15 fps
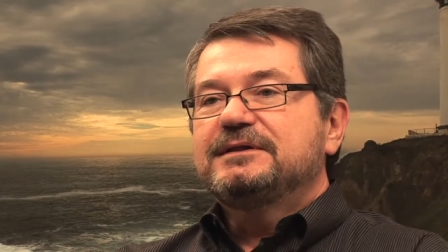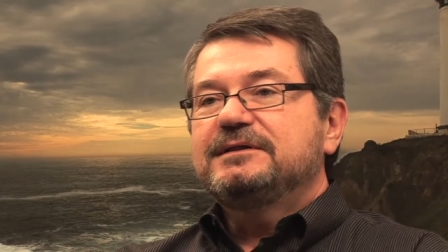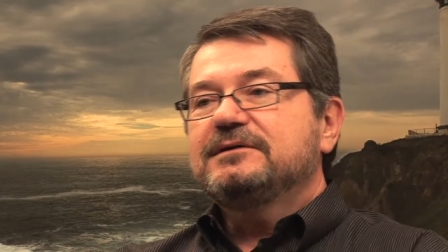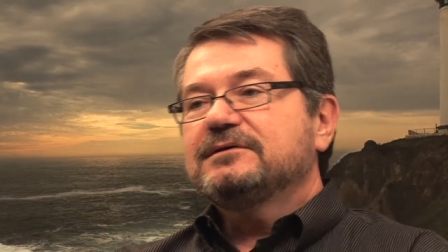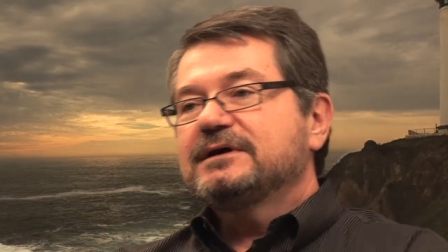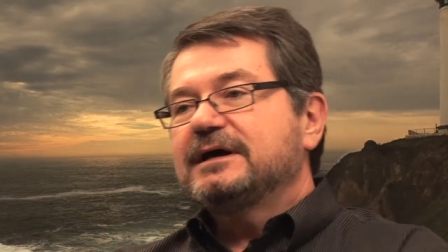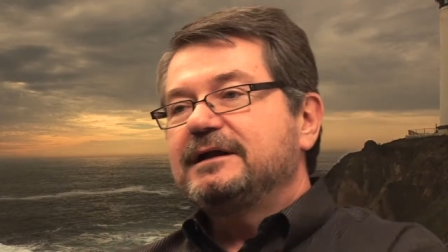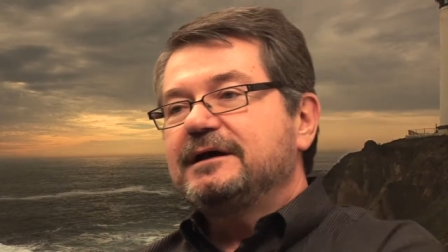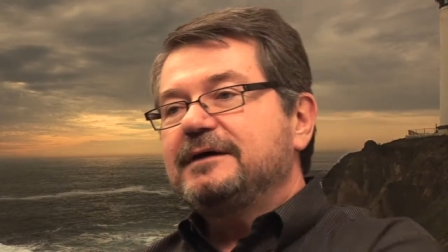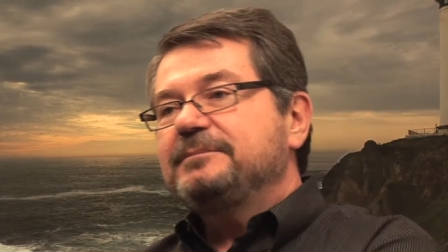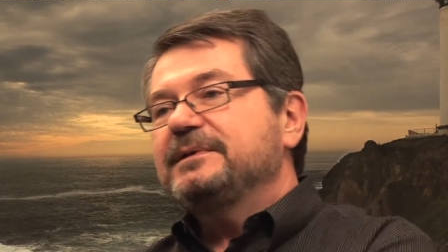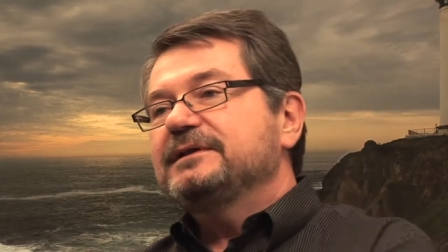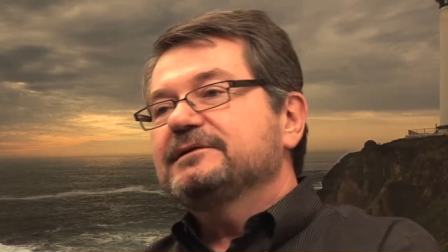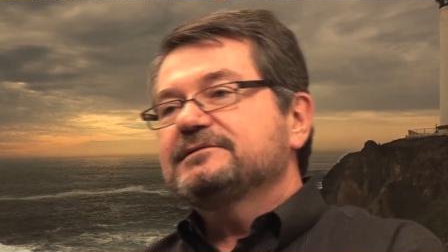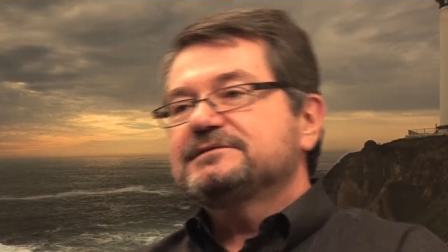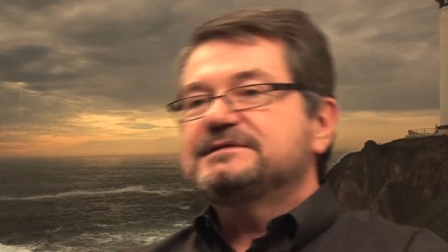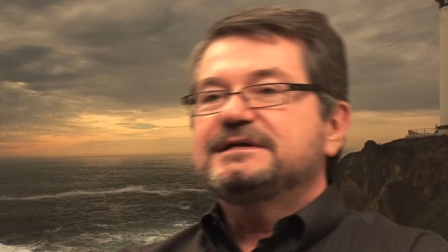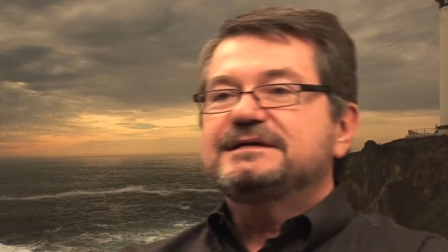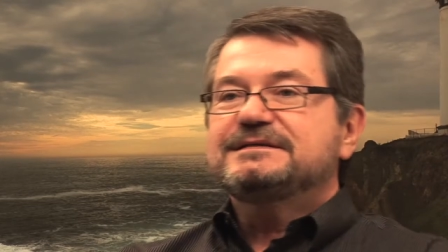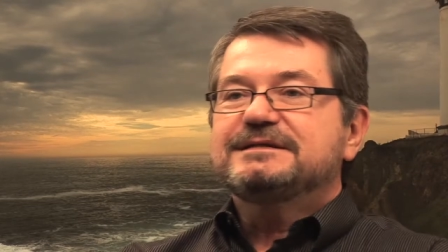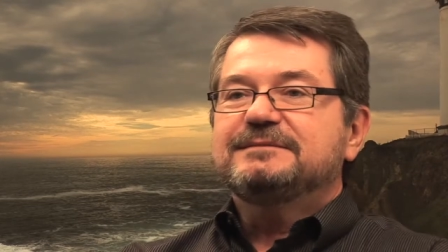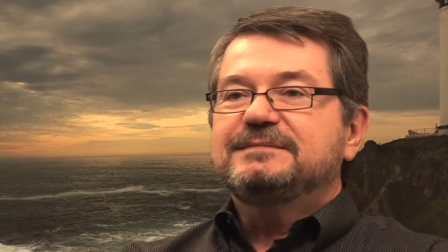they'll get up and they'll
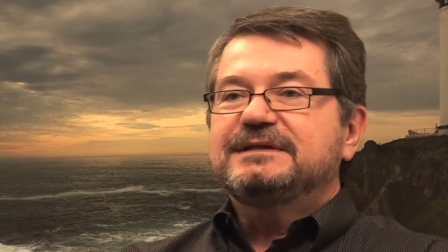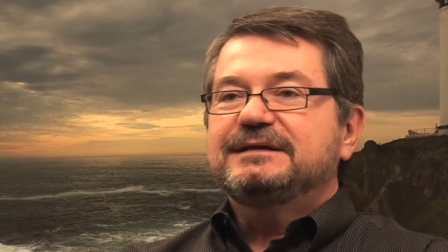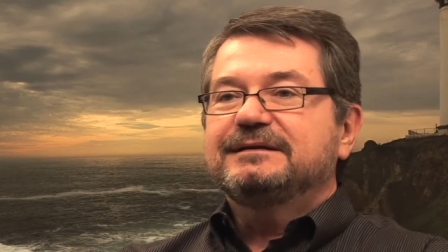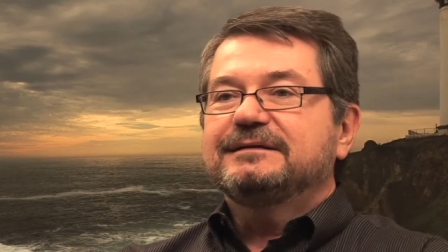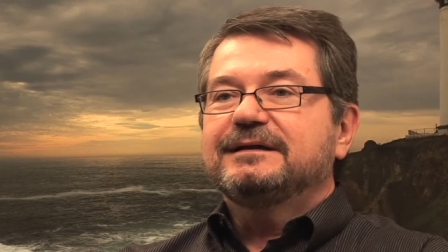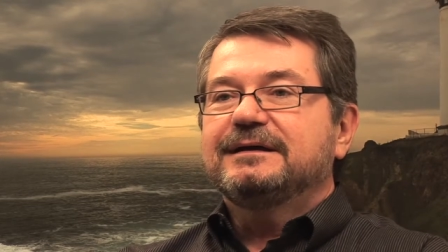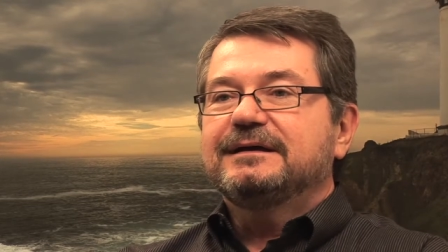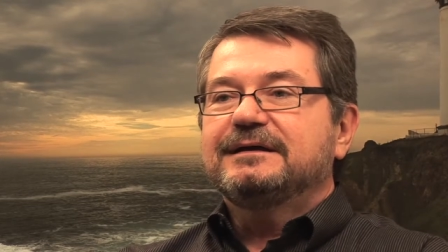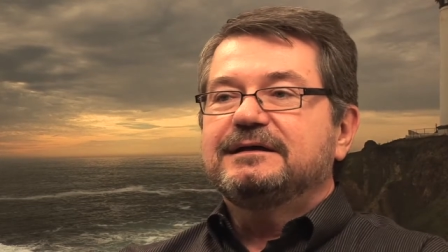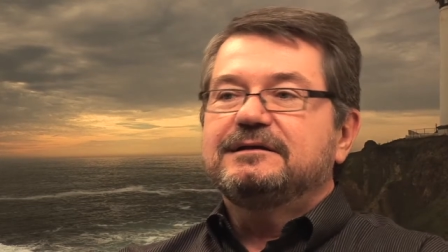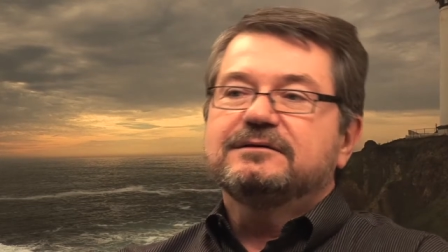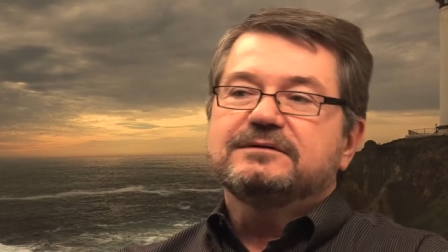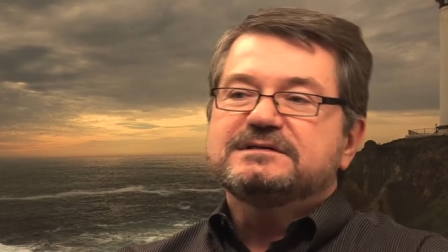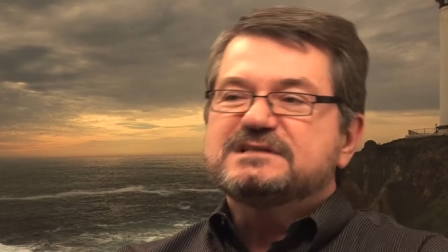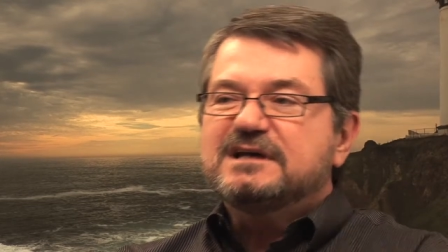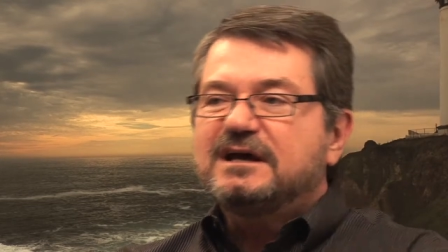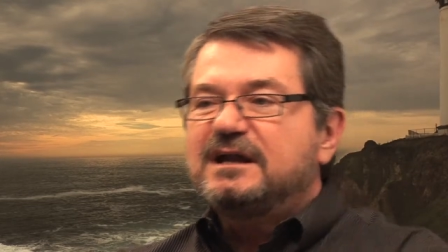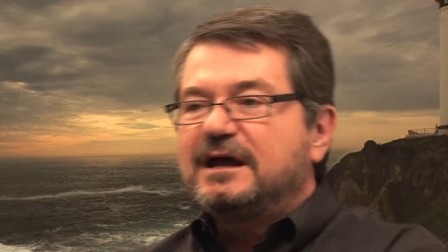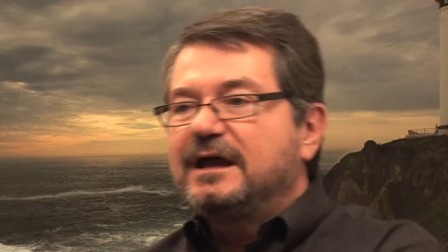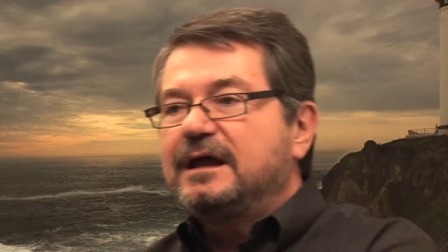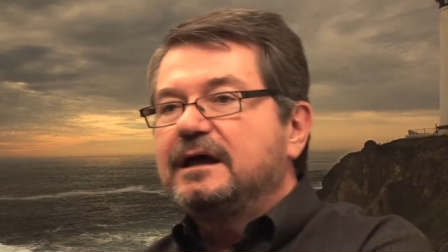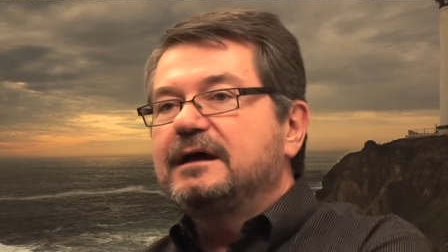say something like, you know, it's going
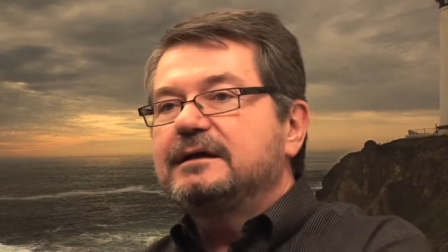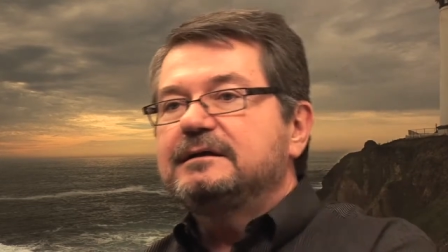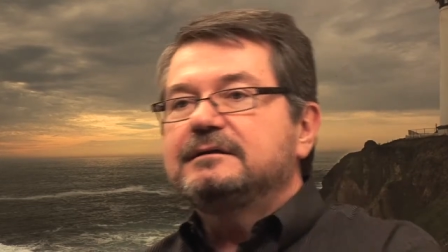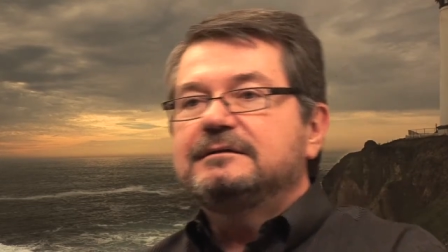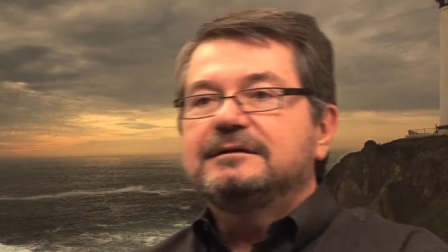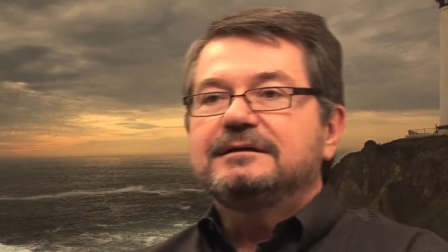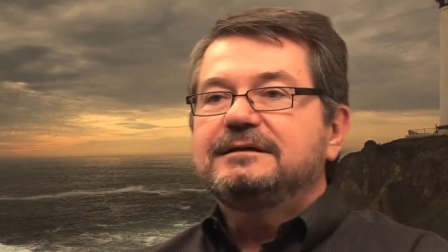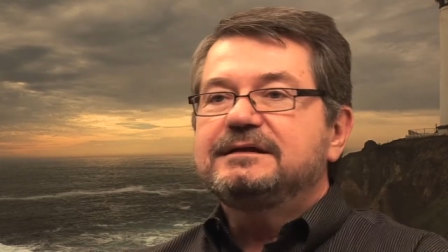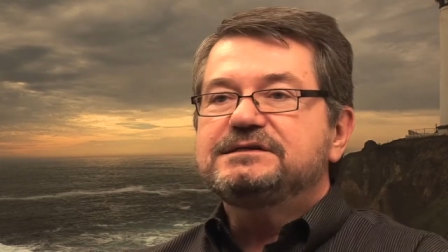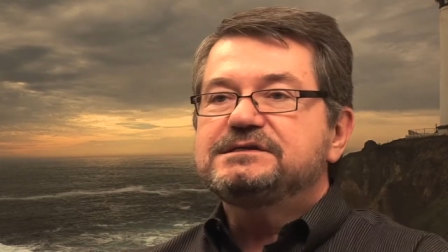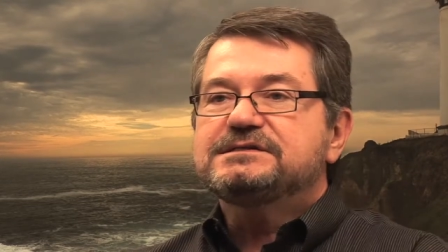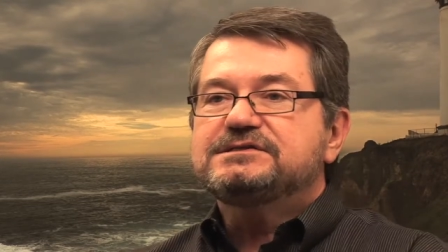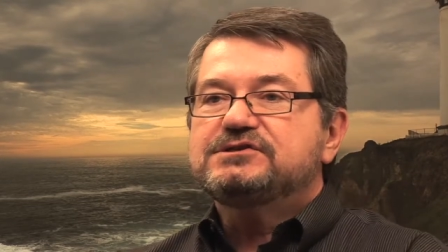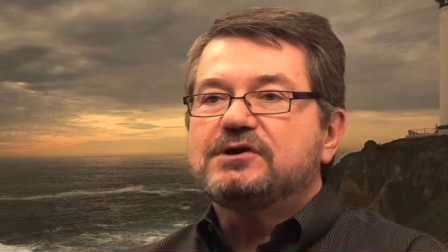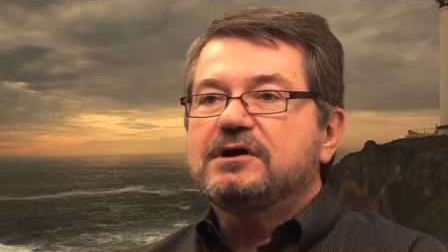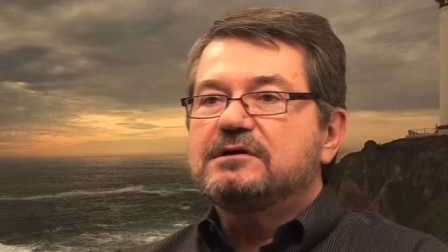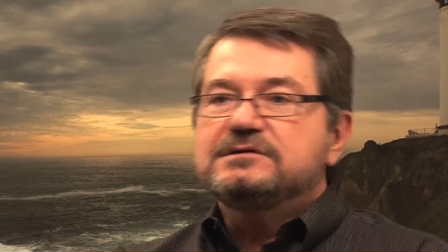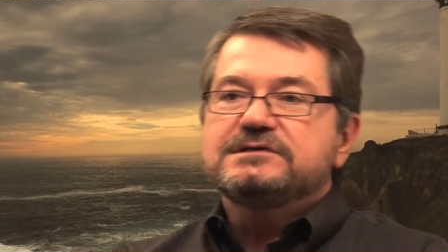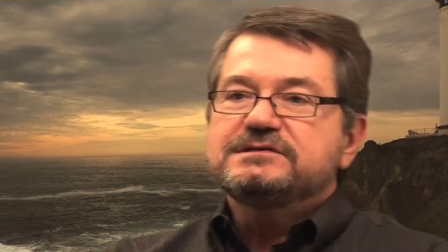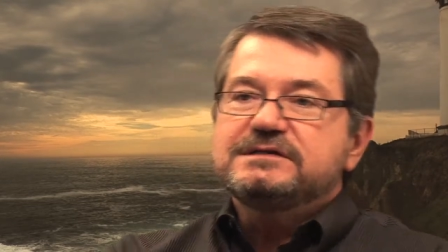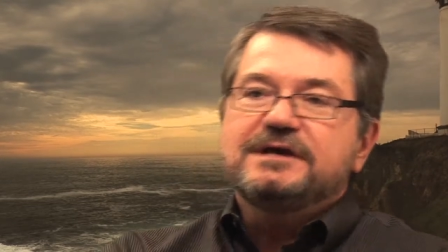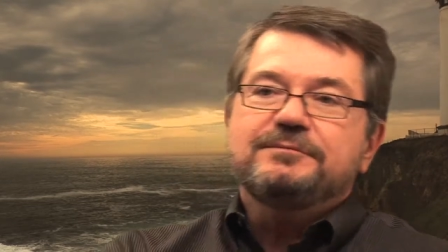to end, and, and it just
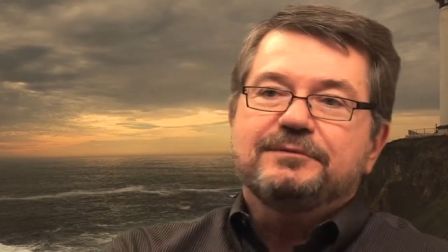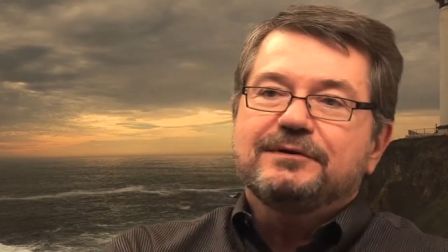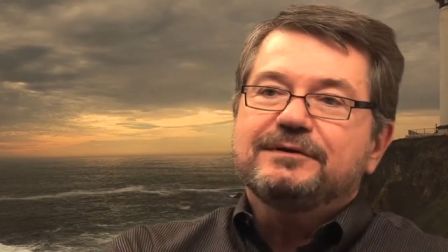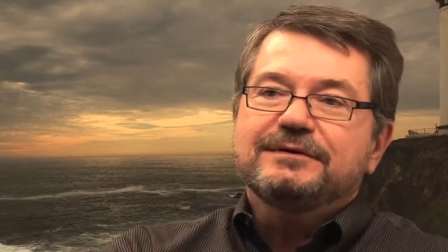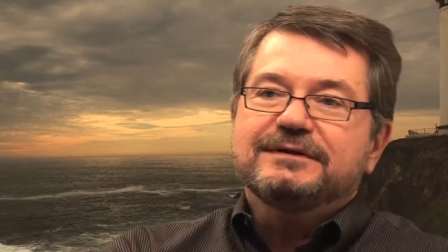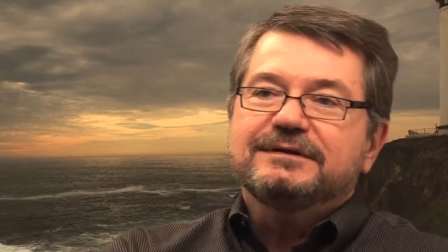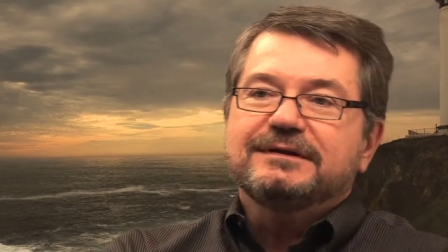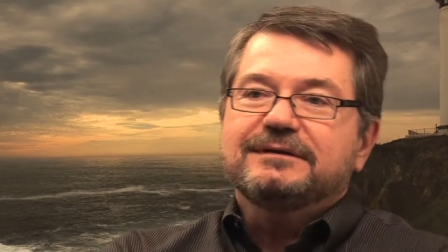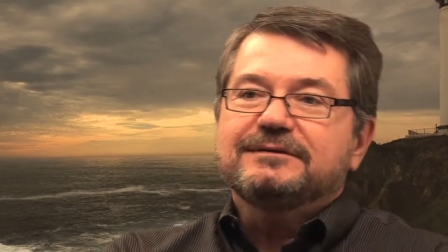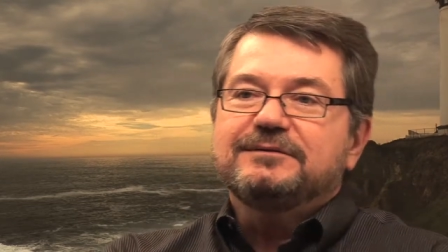charges up all the,